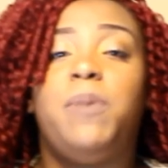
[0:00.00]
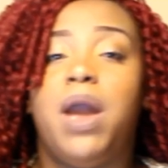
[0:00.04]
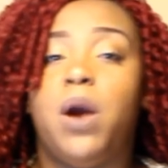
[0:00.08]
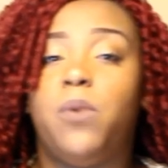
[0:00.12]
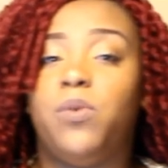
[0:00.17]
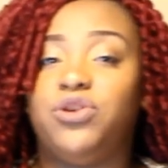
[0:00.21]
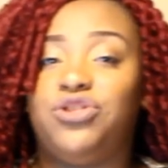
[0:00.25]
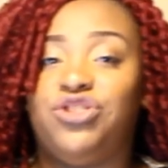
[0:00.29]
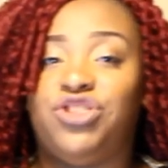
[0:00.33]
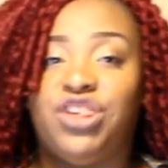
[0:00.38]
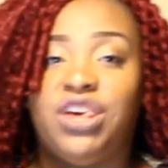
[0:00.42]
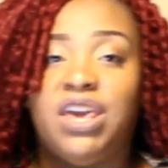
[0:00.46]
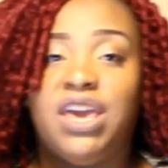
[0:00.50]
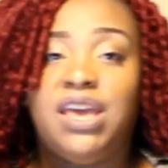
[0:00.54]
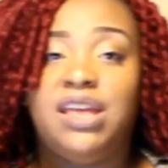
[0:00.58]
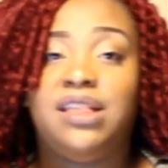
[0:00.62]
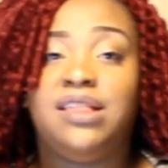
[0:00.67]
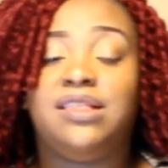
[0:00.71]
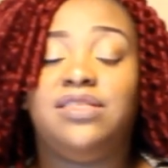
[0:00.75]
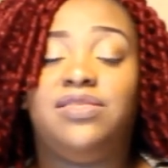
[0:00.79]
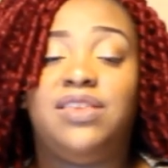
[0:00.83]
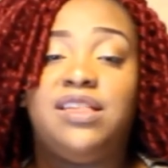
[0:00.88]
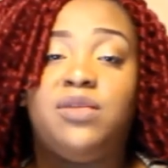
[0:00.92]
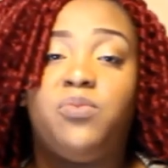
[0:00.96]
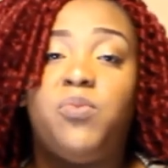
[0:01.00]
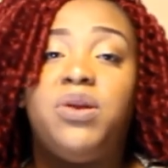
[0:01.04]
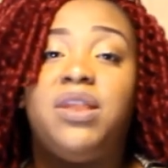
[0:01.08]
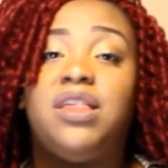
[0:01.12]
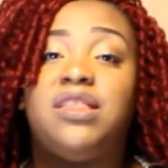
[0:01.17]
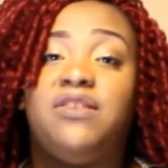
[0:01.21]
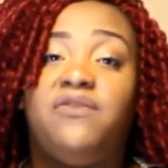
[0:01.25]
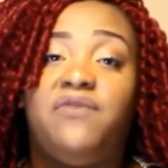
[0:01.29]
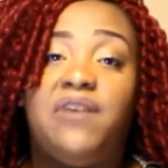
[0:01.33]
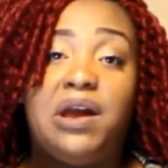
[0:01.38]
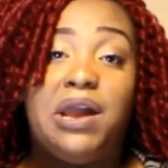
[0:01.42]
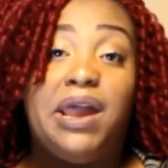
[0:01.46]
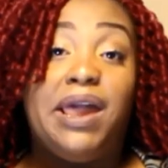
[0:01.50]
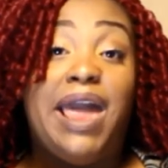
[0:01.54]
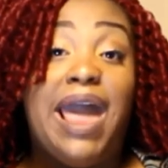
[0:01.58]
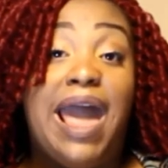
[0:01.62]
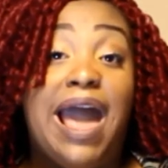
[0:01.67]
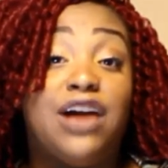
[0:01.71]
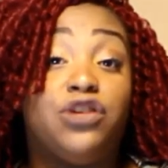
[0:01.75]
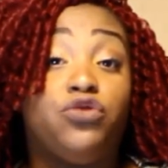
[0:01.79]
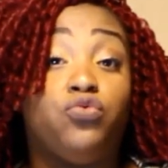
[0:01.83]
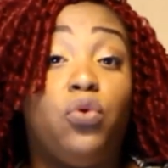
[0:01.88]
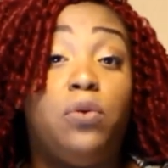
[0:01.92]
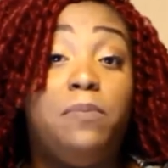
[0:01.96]
pair with jeans. This one is a very
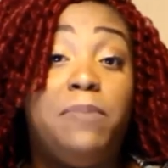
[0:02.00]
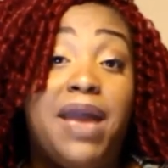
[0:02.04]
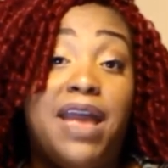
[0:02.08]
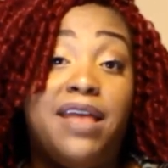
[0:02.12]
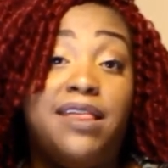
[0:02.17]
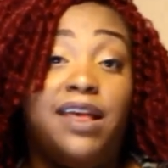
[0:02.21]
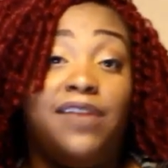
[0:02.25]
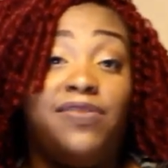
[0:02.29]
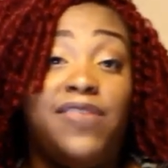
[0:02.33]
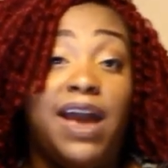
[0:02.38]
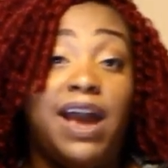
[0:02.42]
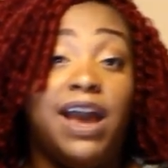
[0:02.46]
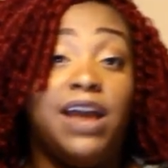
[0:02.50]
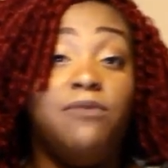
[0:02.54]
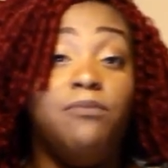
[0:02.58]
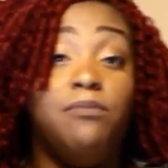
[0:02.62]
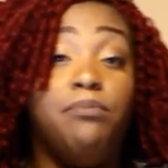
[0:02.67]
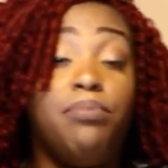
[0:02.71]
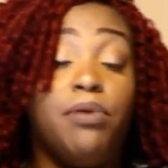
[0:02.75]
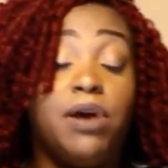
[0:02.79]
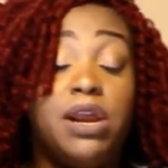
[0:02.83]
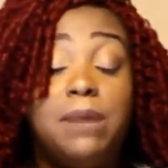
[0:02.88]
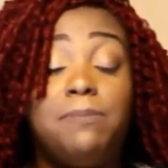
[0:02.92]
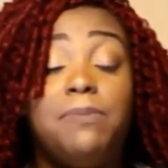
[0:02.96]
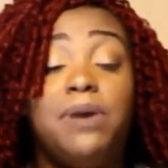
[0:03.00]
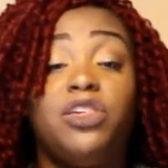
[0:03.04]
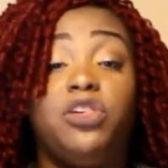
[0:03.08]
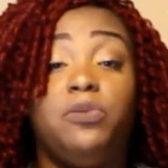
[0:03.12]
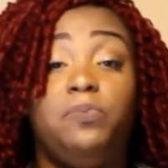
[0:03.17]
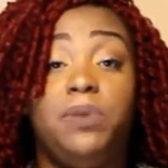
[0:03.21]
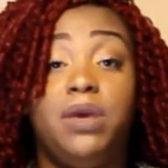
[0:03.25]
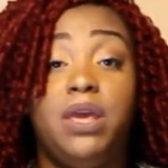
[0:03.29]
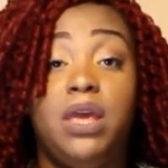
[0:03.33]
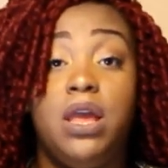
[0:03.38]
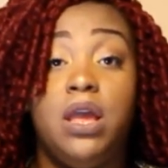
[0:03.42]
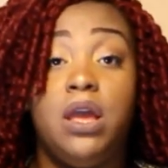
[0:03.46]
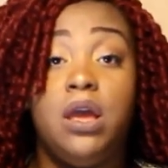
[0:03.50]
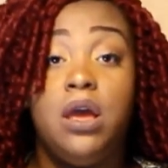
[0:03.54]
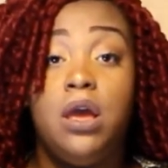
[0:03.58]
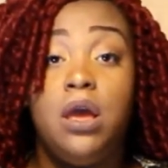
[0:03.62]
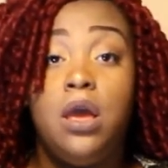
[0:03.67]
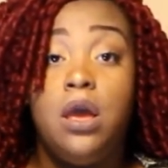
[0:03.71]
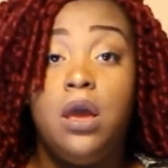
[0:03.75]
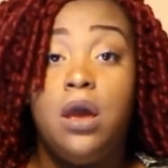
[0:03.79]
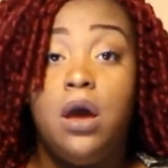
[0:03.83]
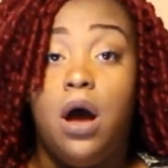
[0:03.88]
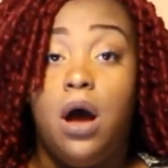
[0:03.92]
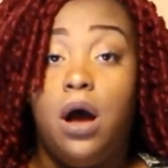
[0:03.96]
casual basic that can pretty much
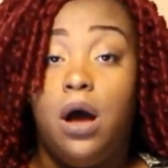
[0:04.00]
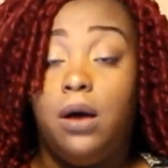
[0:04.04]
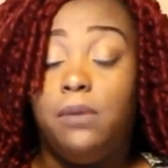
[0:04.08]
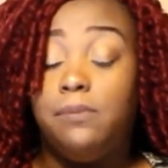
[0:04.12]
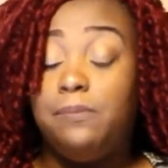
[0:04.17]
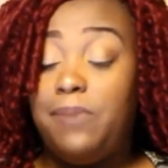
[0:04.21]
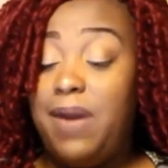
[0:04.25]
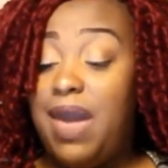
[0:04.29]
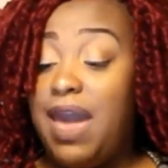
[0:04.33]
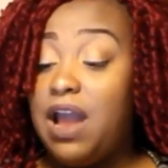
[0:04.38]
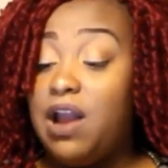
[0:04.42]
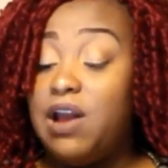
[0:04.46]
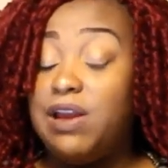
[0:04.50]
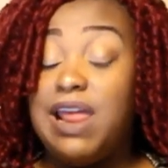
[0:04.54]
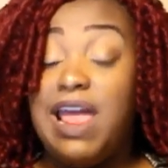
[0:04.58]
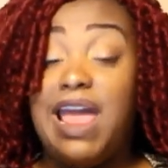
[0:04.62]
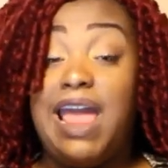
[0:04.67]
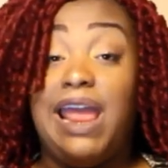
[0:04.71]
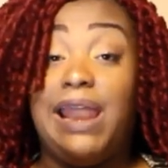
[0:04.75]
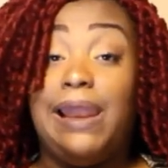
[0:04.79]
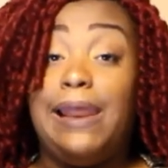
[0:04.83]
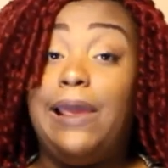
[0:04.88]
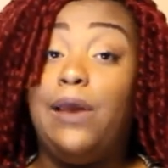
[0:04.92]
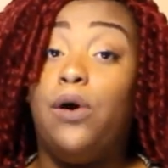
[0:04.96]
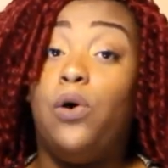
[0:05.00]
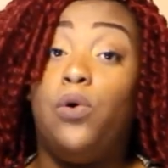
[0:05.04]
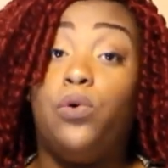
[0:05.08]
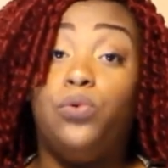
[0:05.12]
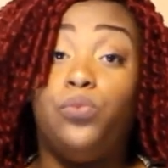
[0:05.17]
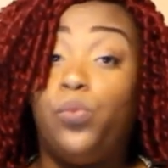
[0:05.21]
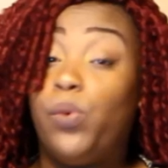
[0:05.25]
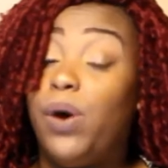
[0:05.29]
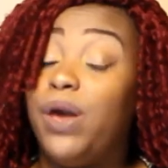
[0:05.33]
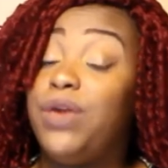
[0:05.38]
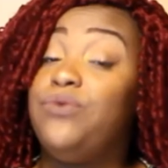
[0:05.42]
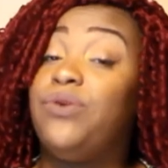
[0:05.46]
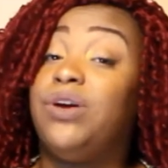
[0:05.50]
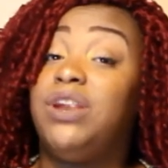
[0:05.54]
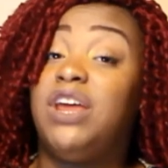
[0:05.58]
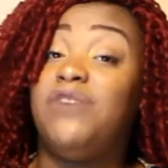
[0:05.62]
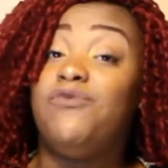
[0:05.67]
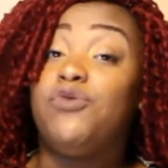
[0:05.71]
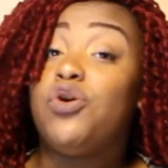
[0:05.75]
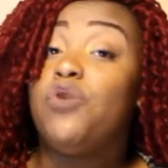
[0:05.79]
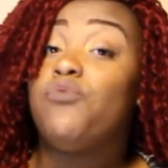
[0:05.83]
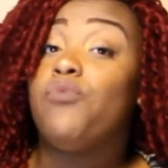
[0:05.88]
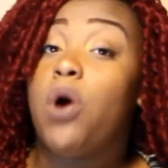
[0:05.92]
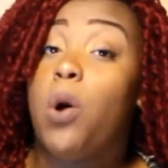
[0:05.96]
be um, paired any old way. You can
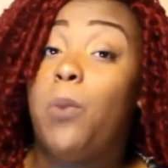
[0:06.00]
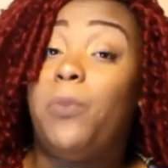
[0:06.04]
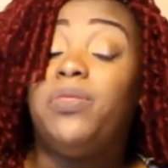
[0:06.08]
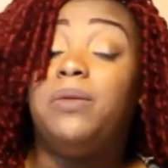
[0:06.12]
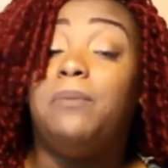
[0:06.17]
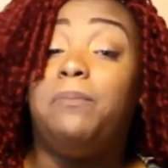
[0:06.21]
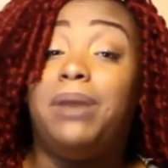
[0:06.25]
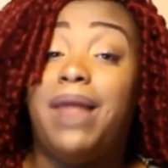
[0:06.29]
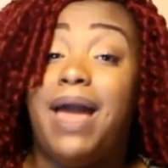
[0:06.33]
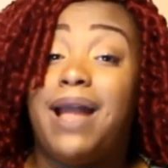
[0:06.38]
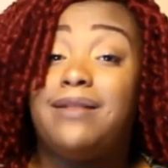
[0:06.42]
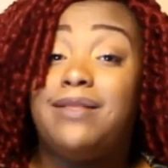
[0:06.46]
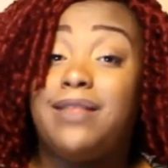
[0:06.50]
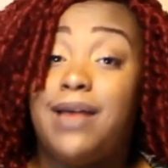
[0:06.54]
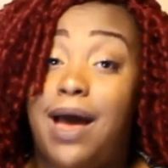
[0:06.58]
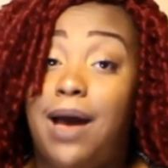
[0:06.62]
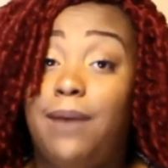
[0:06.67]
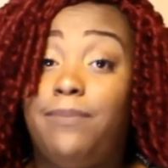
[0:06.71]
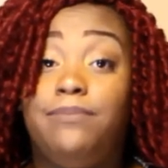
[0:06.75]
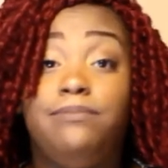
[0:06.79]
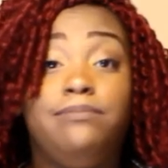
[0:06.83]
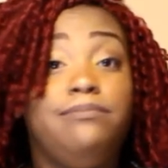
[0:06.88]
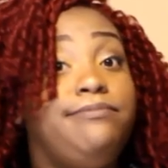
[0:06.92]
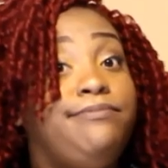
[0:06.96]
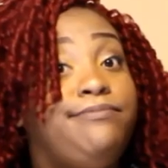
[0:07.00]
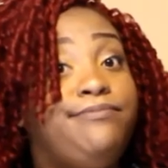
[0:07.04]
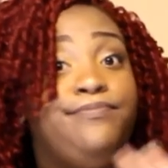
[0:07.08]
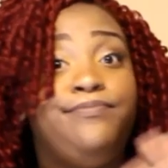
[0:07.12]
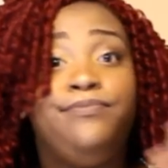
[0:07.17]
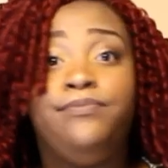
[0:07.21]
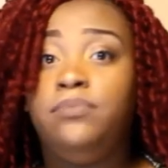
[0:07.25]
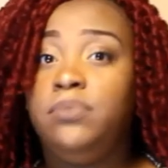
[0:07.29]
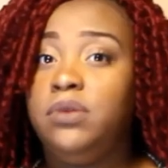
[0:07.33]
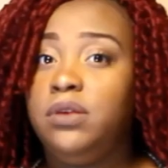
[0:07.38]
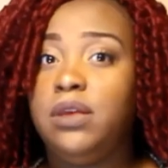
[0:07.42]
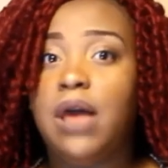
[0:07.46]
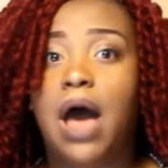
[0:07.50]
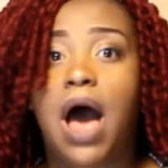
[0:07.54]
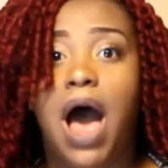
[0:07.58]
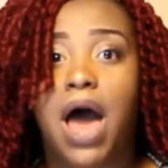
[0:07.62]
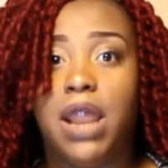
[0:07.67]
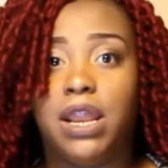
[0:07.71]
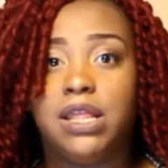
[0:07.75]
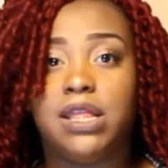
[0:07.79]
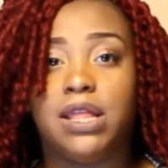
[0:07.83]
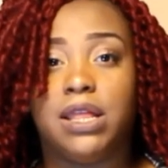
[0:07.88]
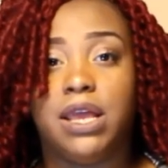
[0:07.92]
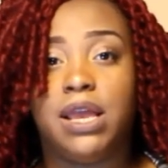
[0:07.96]
never go wrong with a black top,
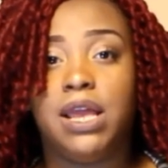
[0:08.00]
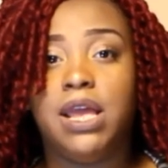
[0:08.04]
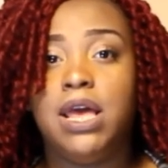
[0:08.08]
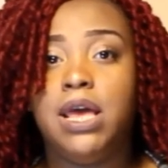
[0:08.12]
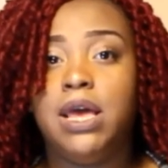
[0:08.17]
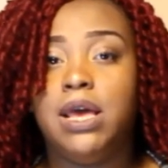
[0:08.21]
honestly.